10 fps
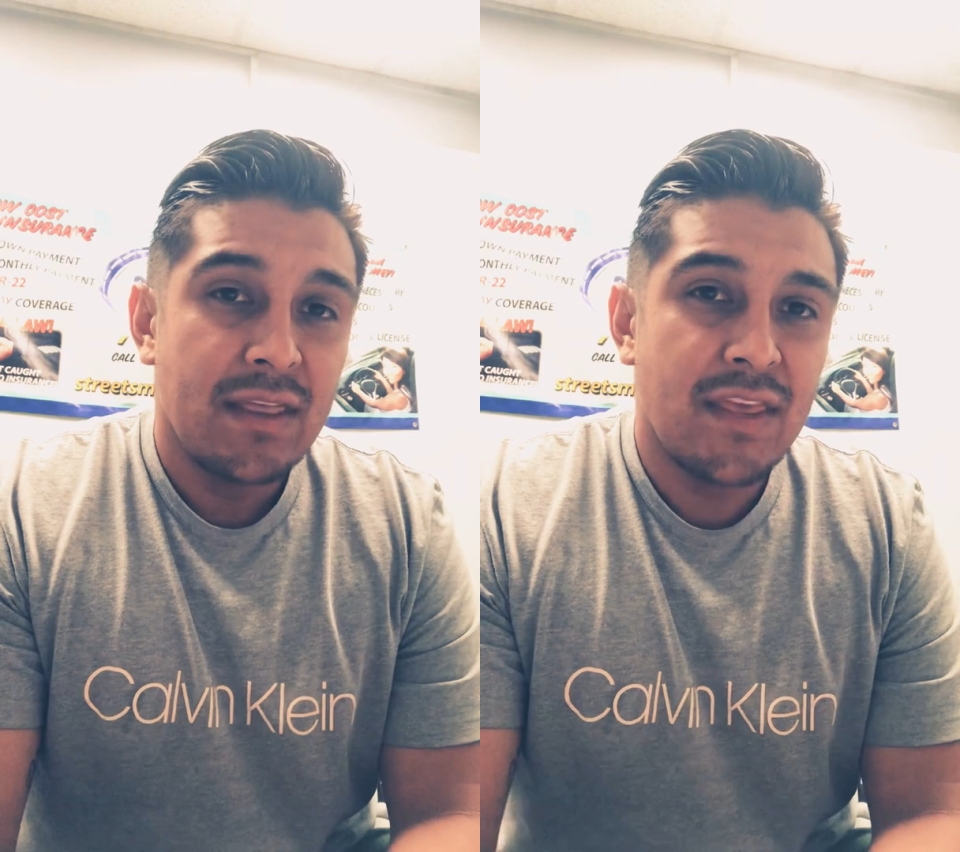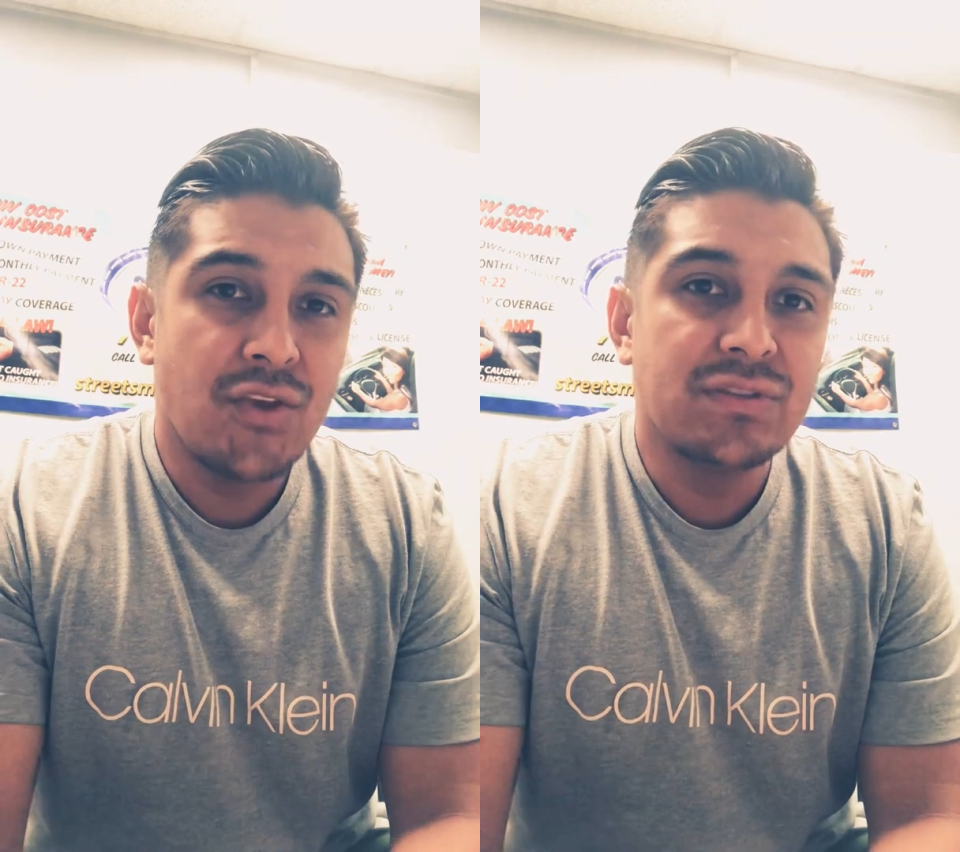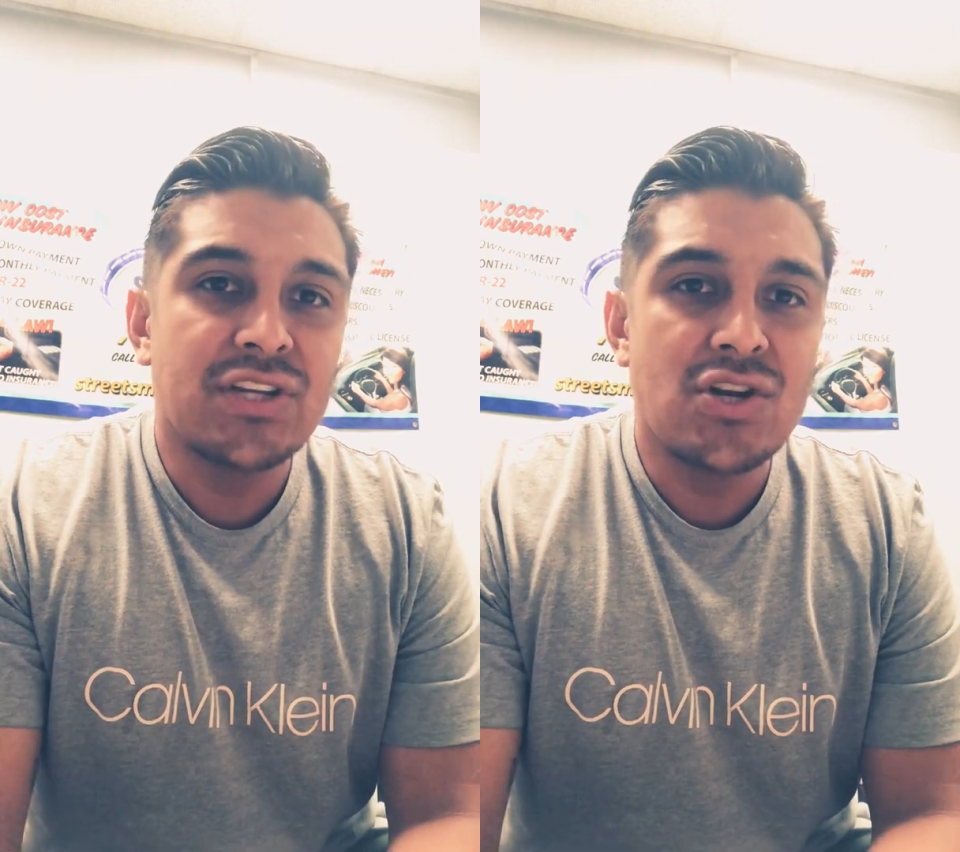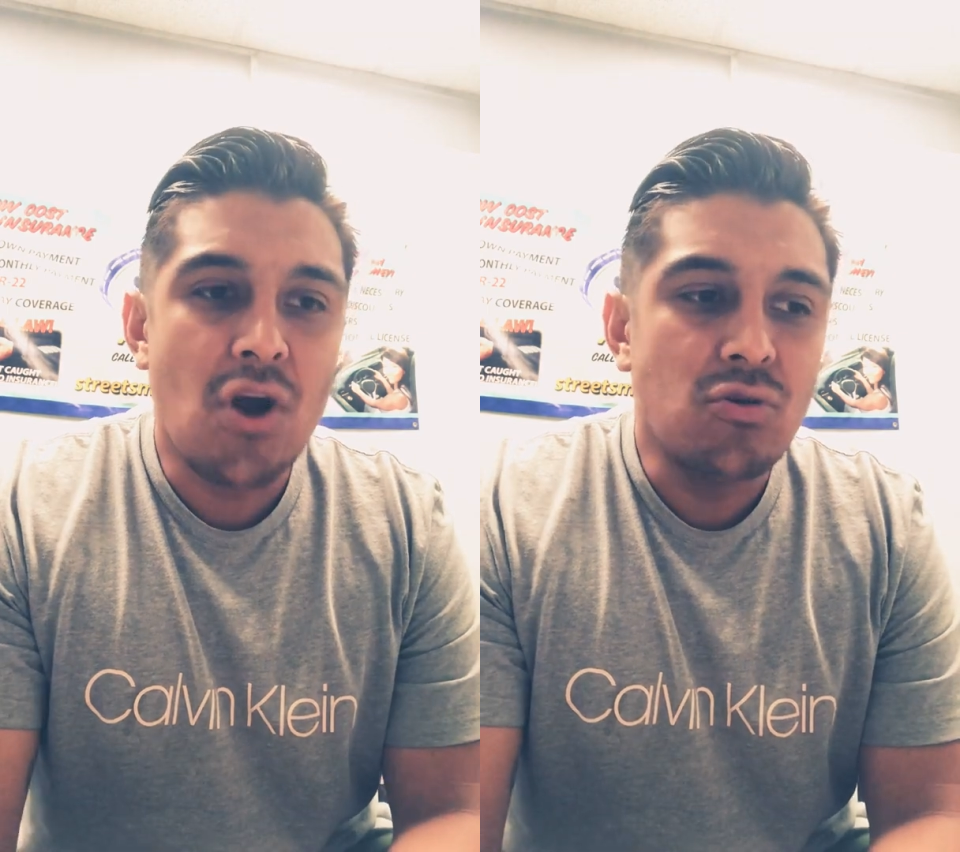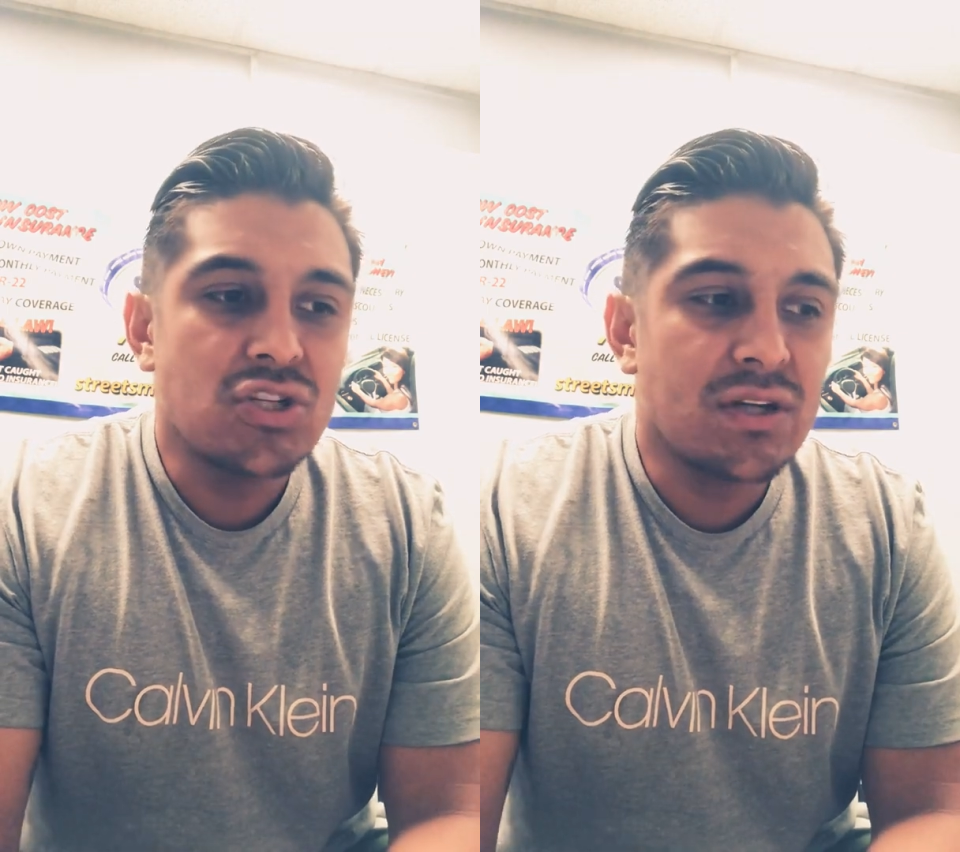They used the
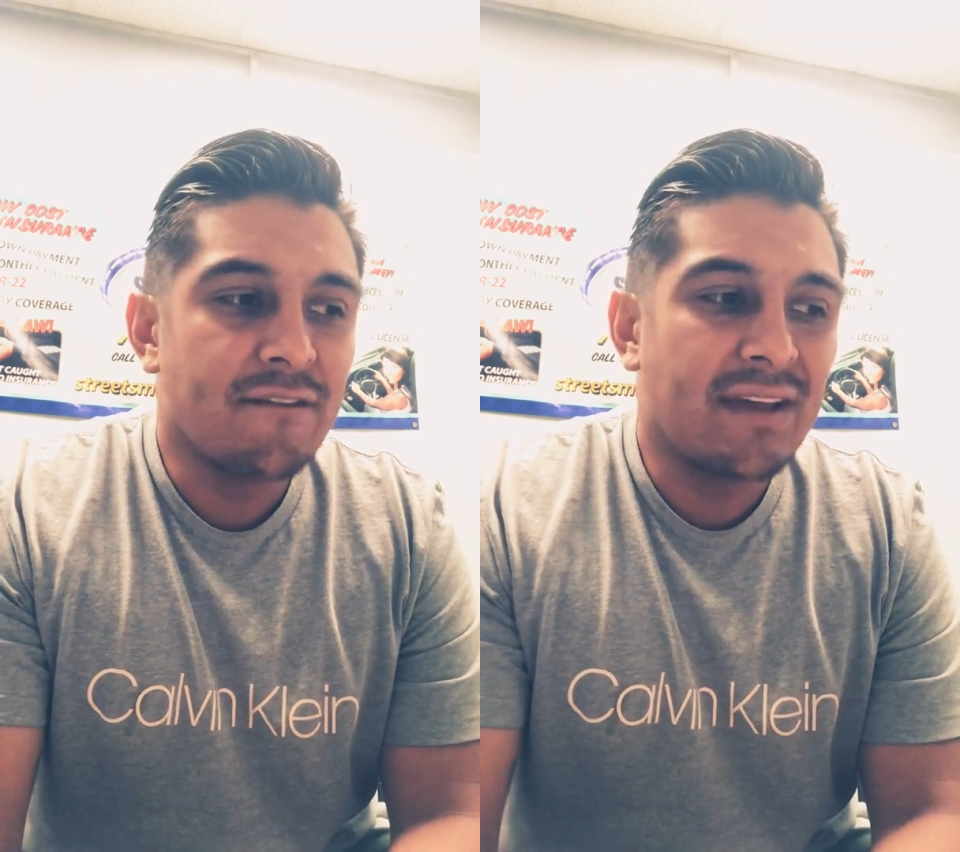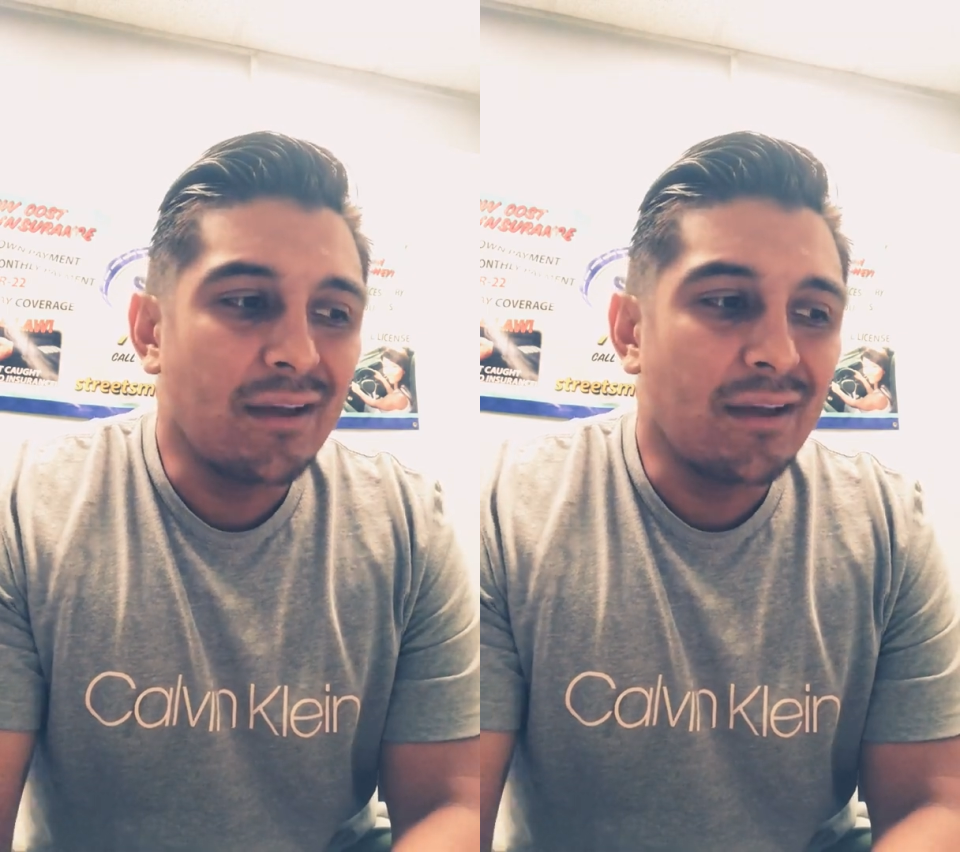notion of